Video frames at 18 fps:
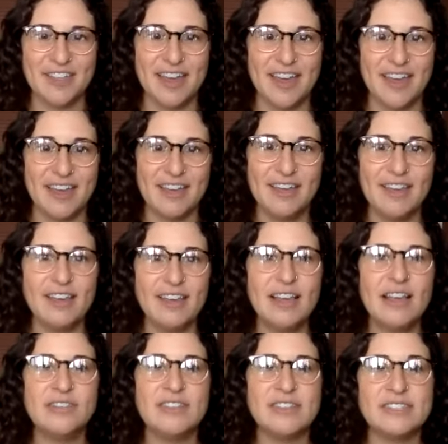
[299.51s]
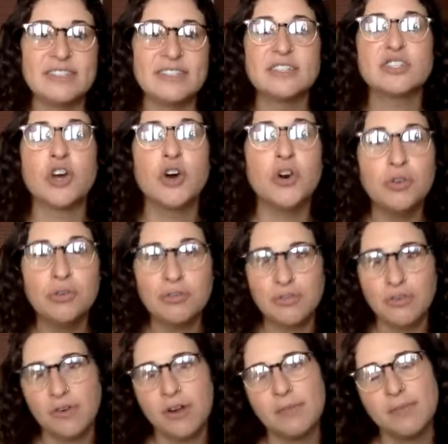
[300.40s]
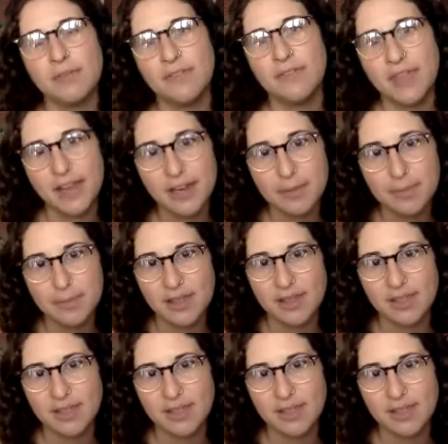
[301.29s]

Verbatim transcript: that this is its own form of therapy,